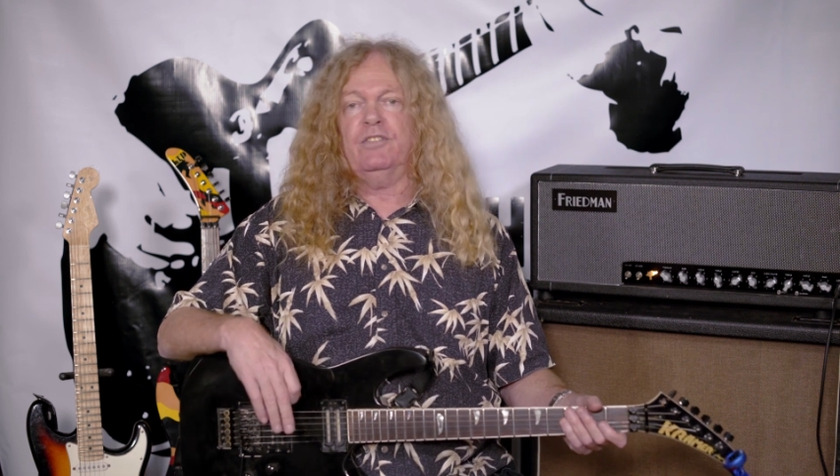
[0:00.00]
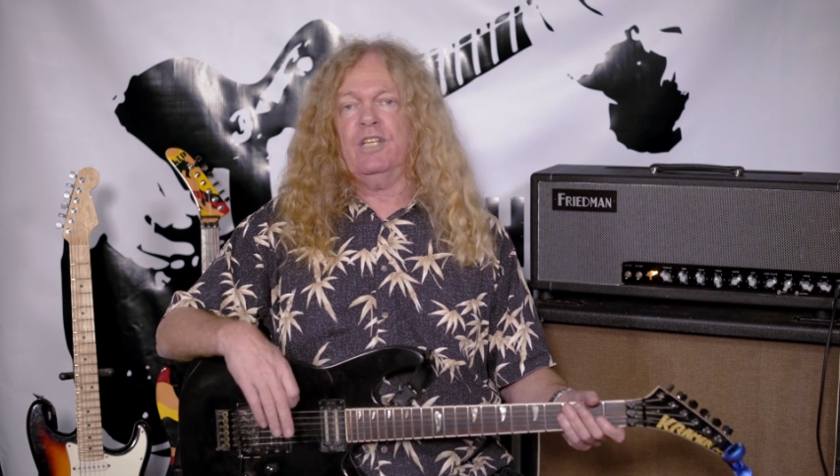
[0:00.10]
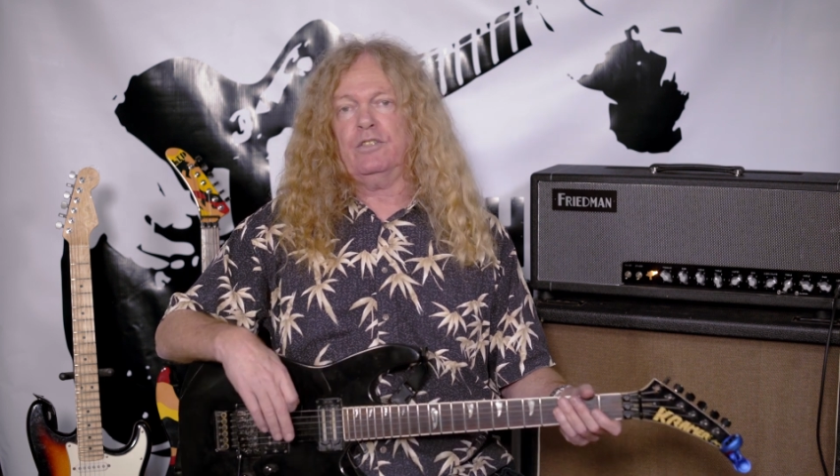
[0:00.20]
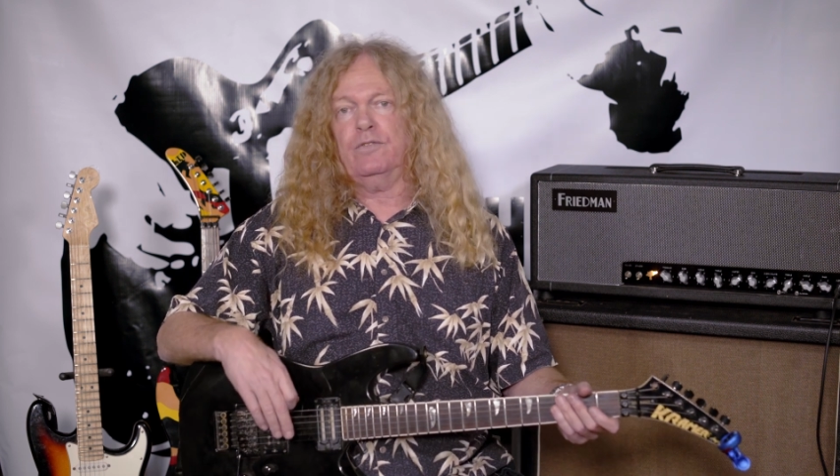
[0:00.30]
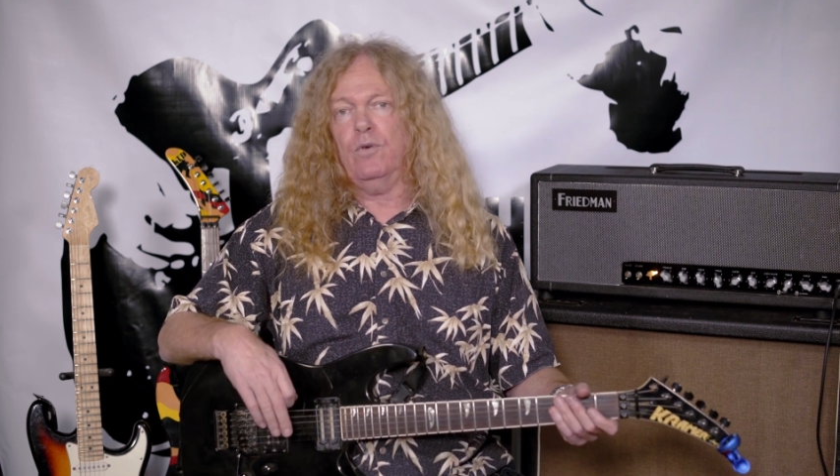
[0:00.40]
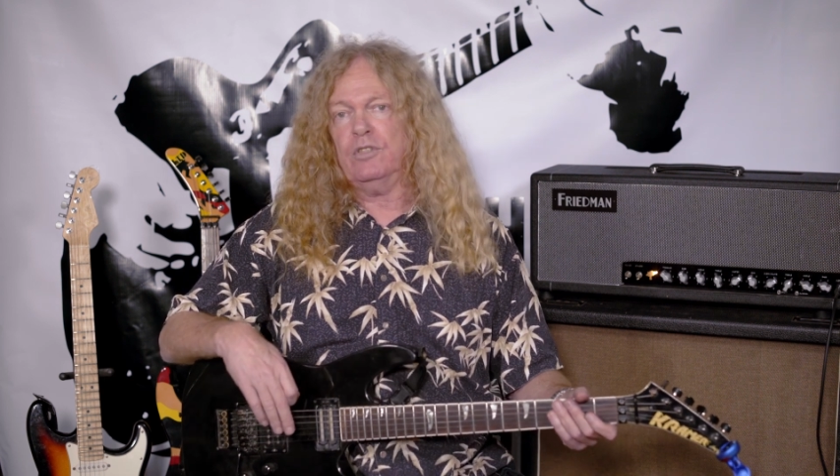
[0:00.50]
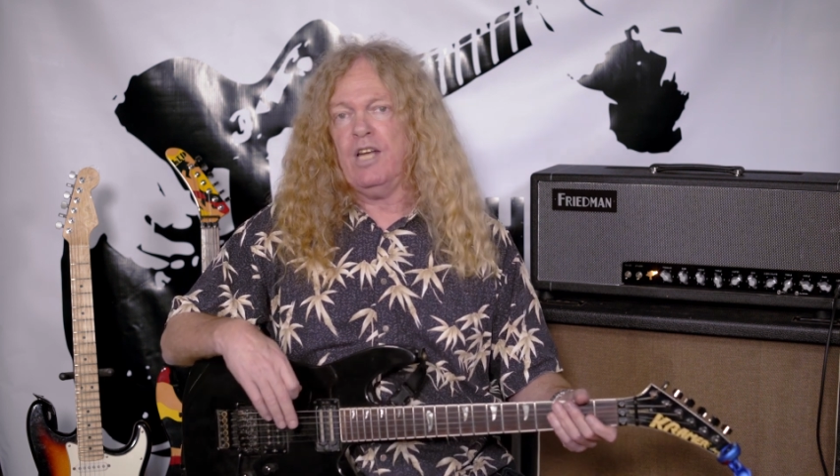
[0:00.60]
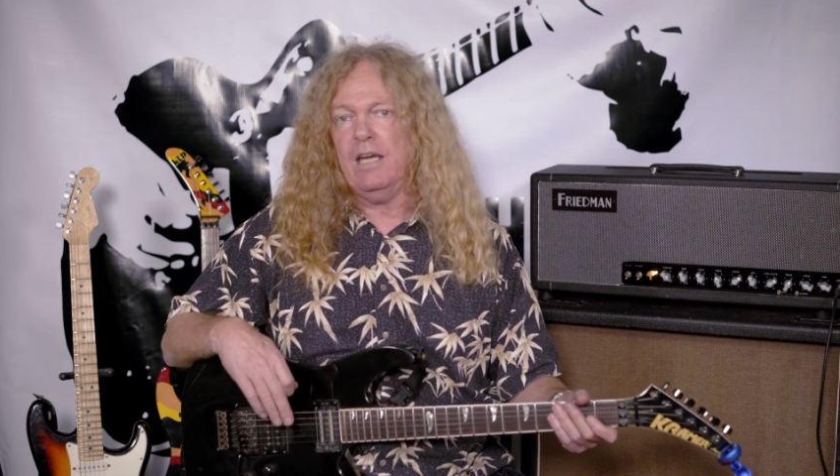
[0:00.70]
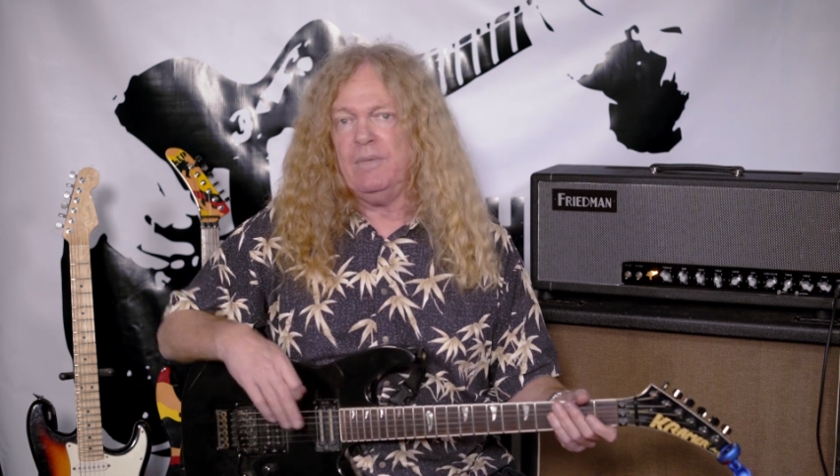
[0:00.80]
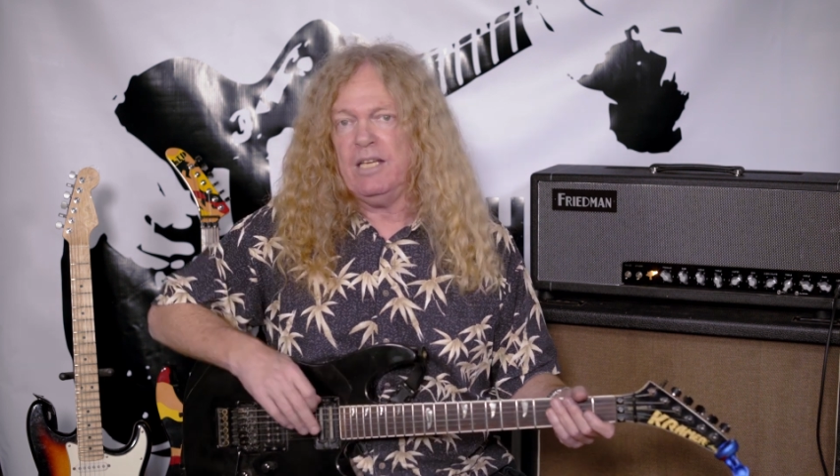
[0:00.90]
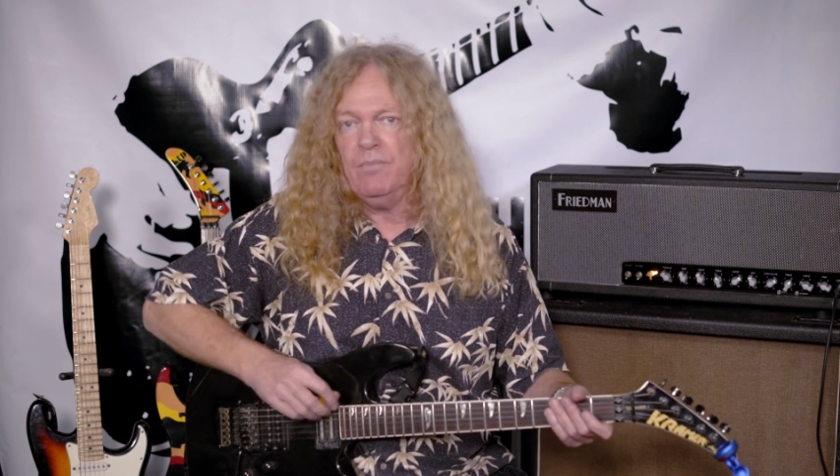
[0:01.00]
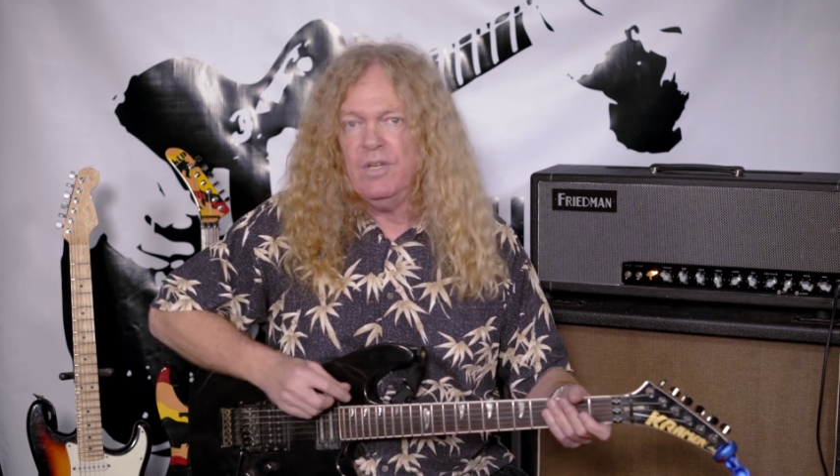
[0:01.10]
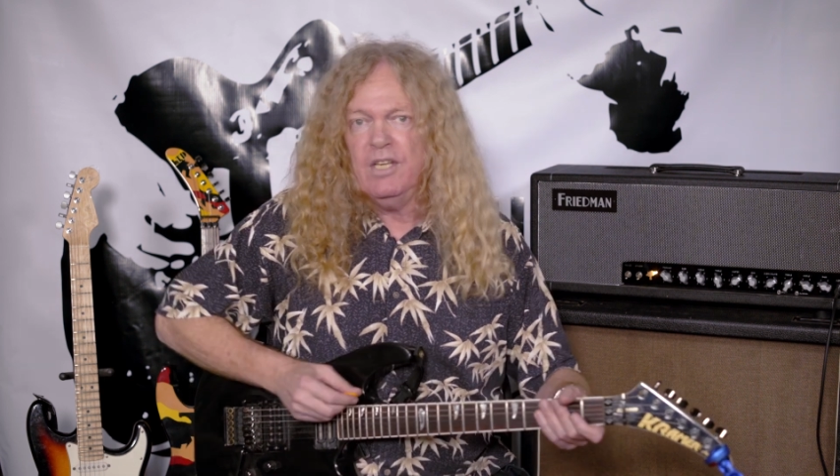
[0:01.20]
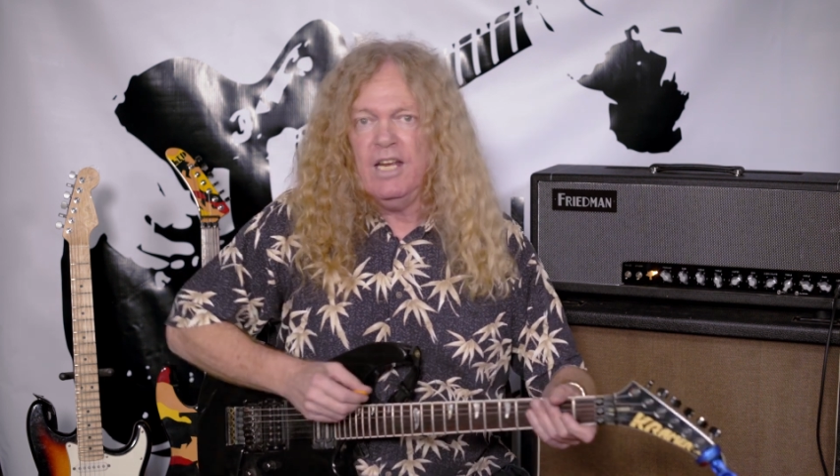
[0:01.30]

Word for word: 6 4 timing,